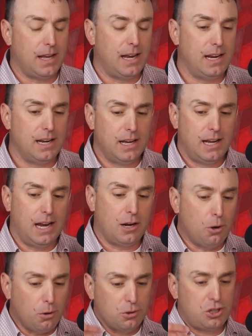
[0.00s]
a a
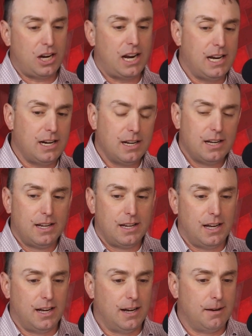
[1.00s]
cold chain
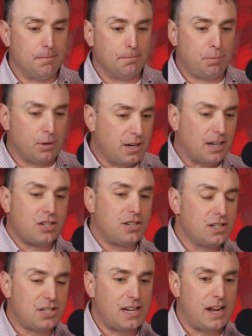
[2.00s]
um,
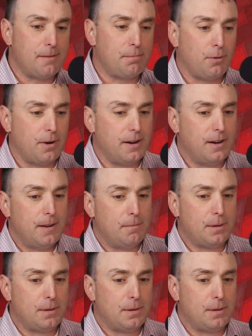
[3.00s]
production standpoint,